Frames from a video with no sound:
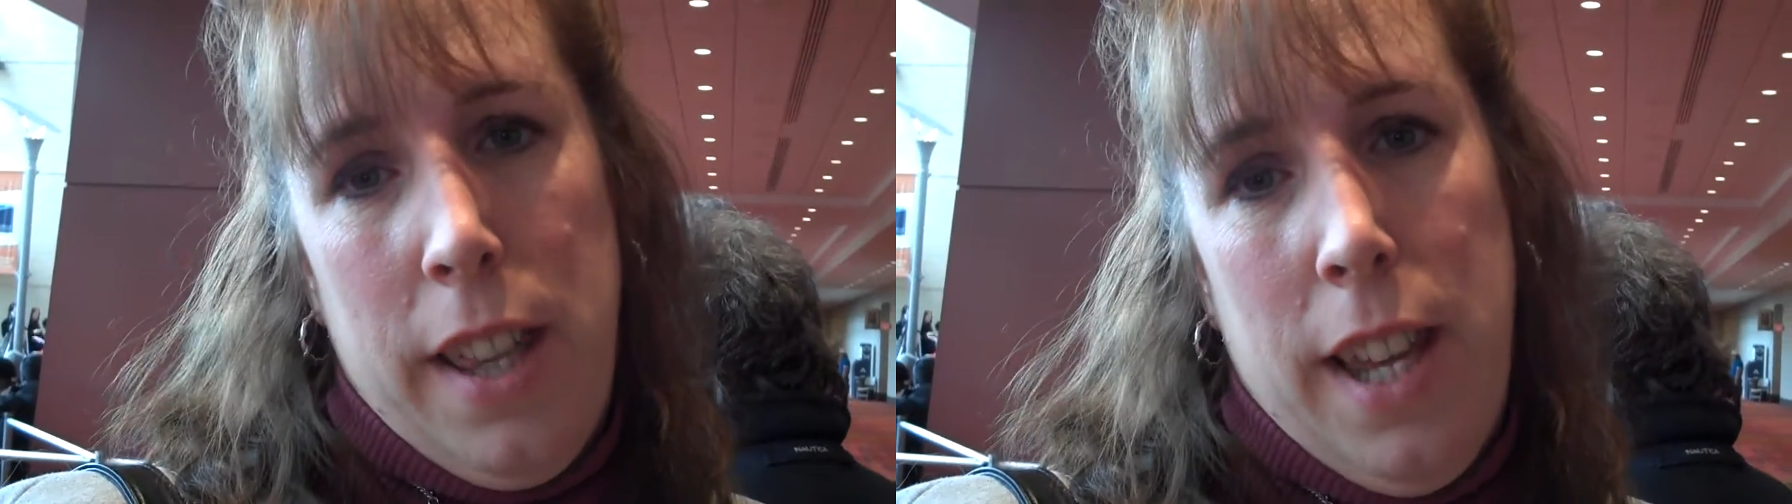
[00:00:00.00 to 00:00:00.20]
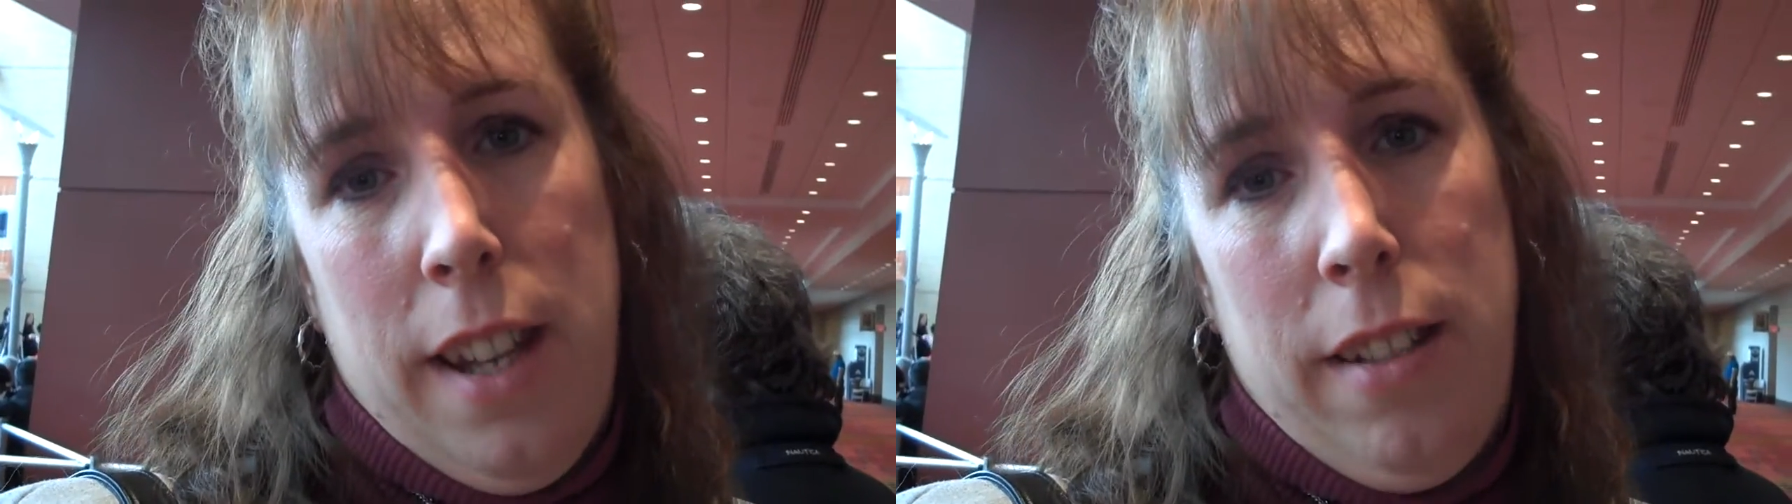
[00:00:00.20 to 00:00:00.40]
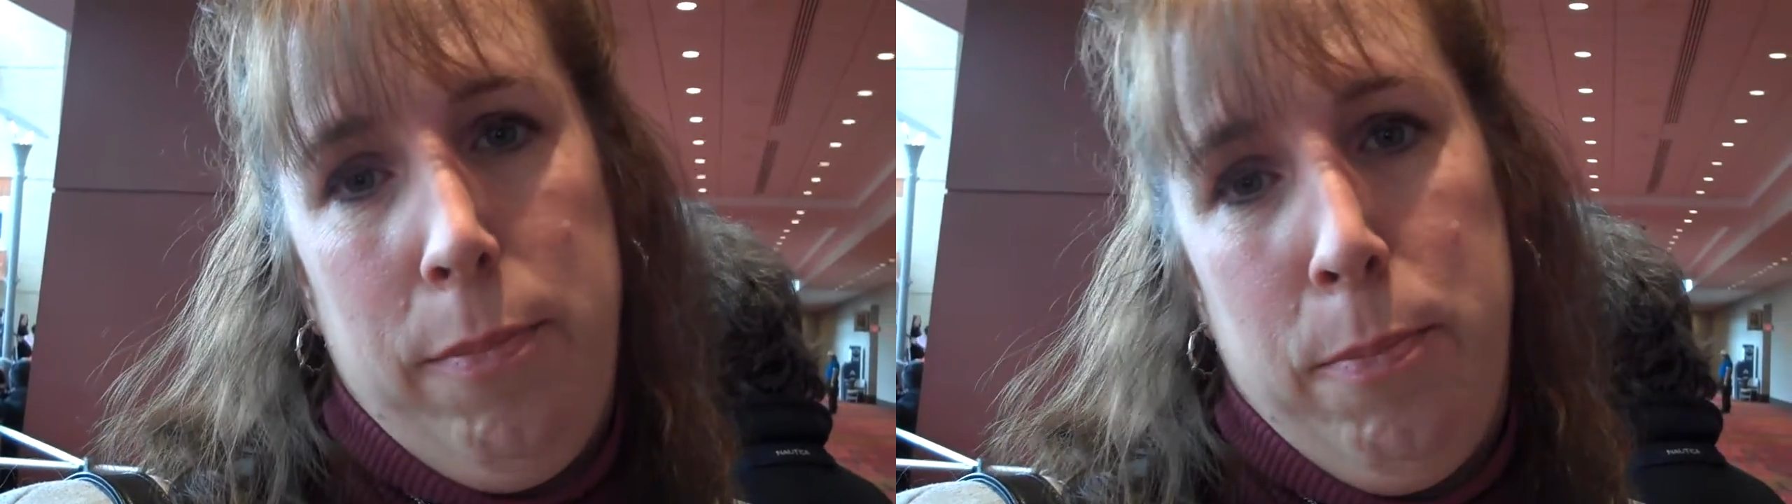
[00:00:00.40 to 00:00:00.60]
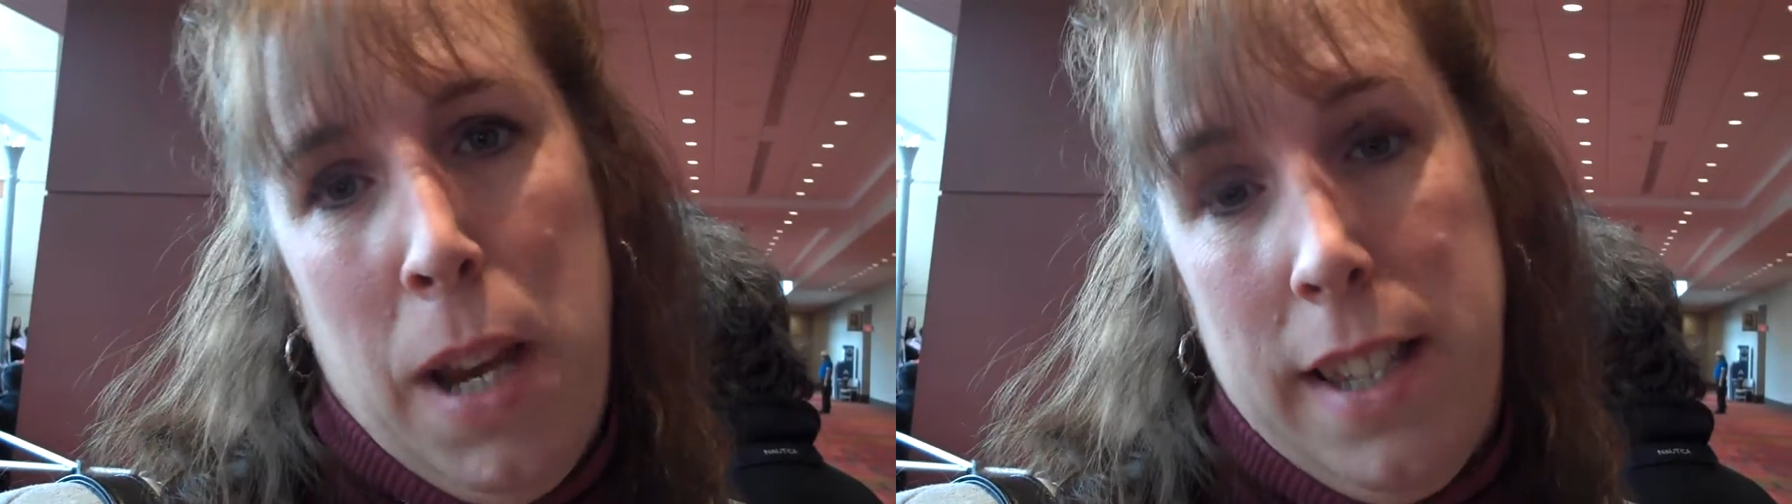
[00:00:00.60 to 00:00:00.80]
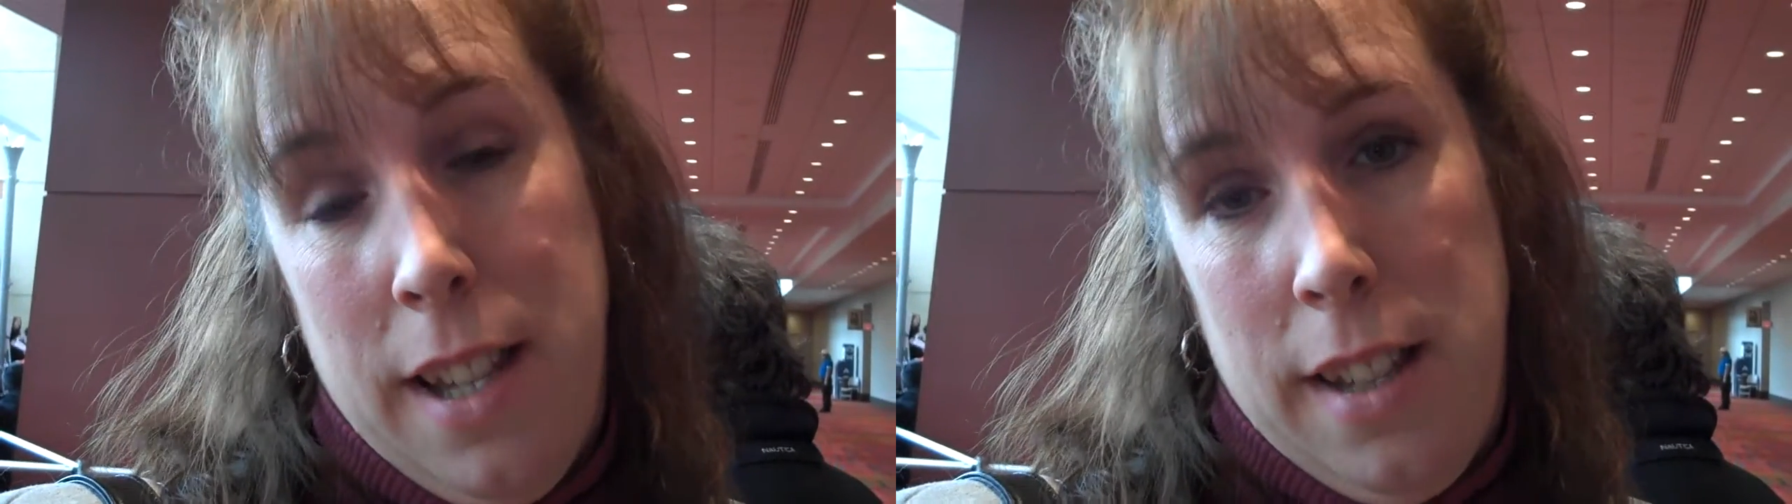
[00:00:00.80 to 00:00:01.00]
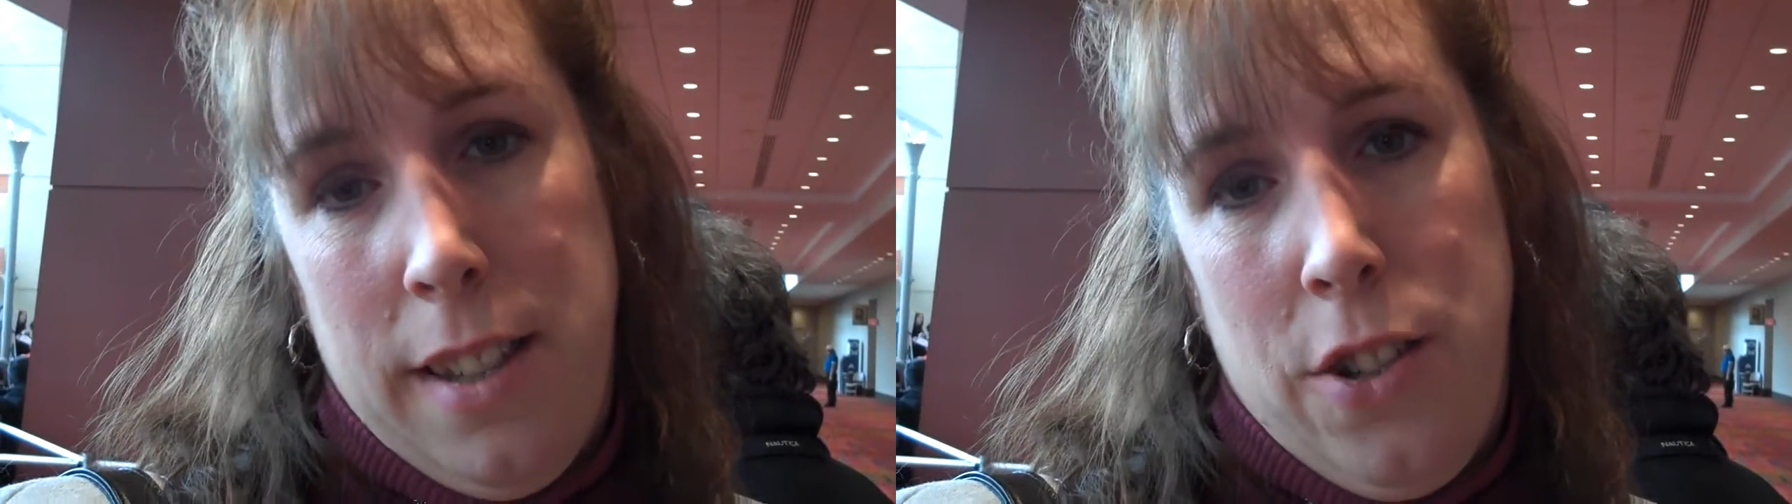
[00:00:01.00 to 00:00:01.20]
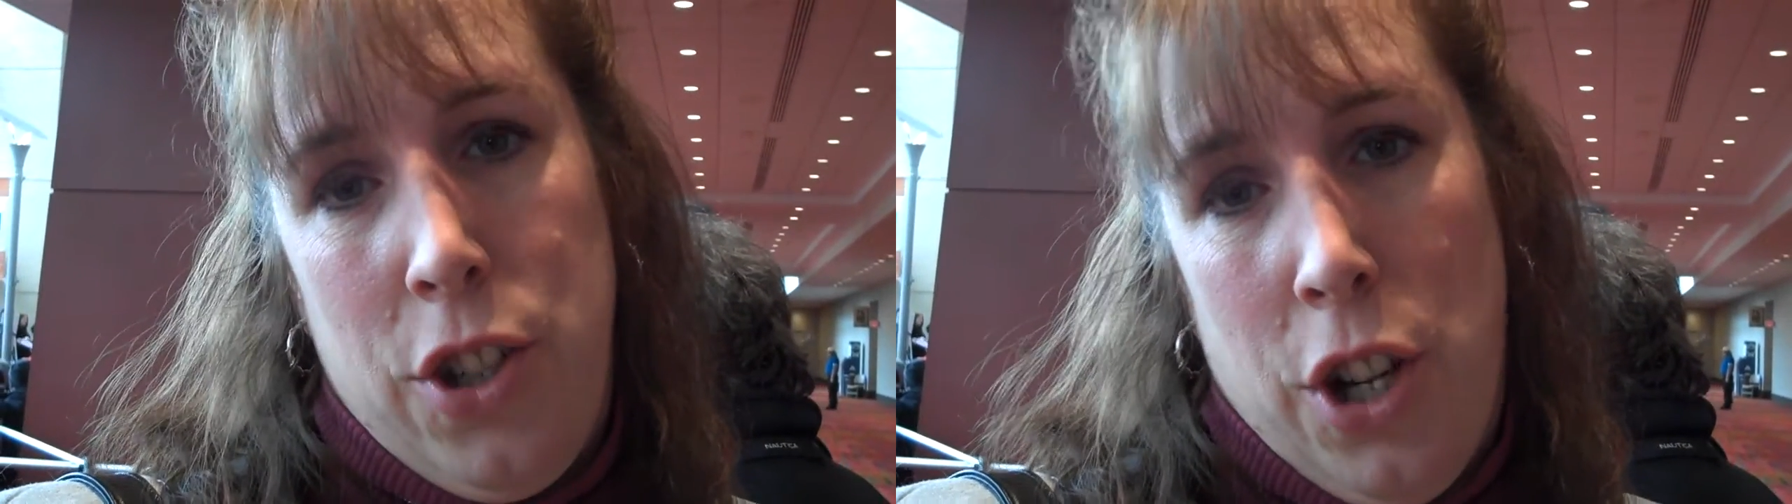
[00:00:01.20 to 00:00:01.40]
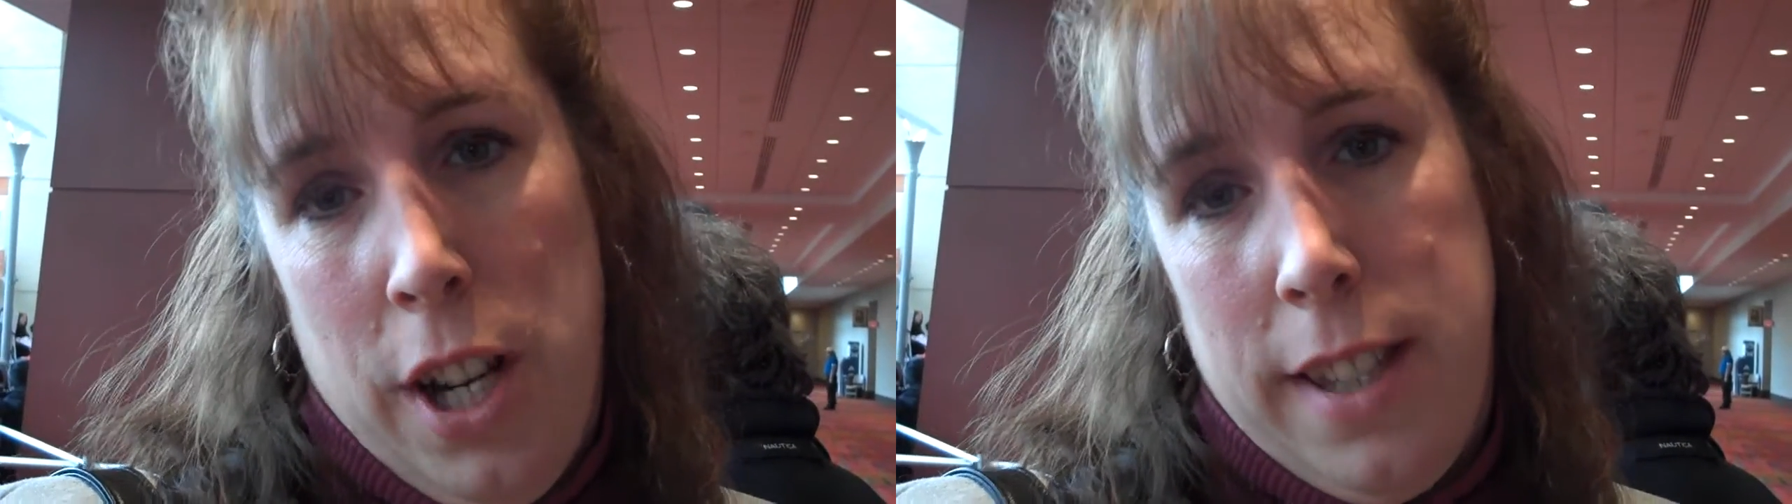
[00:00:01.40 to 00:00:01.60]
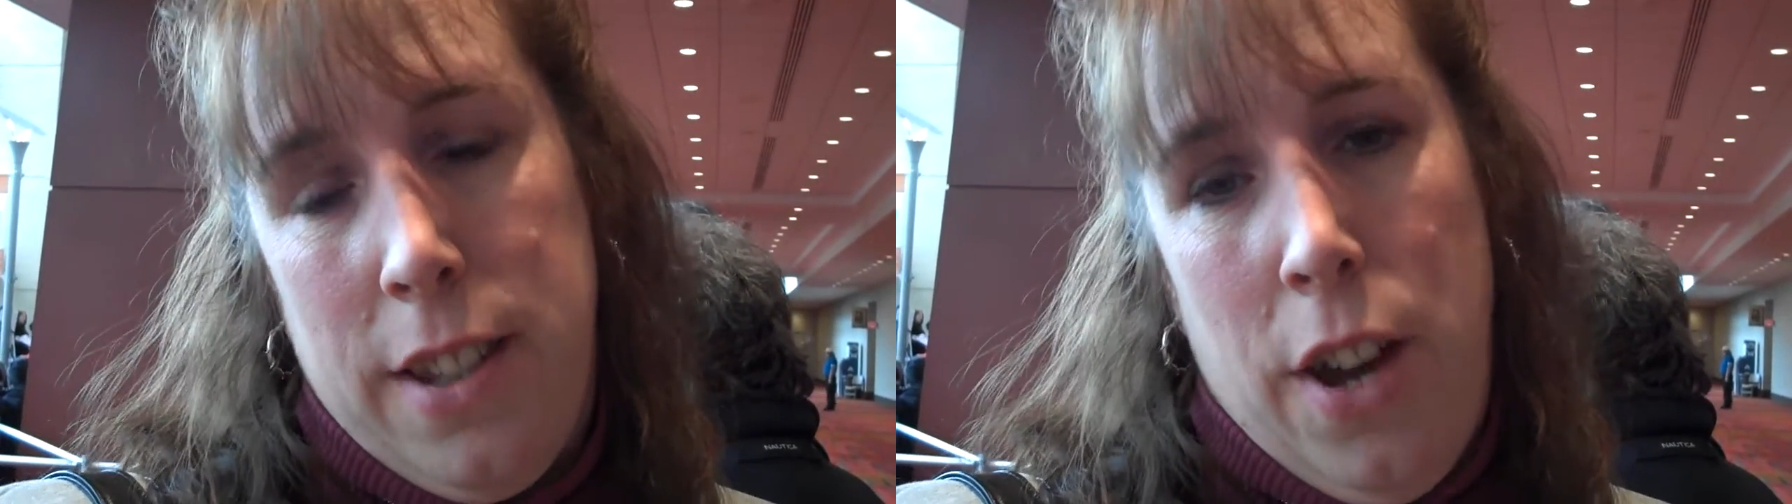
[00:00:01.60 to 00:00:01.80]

And then my son's insurance,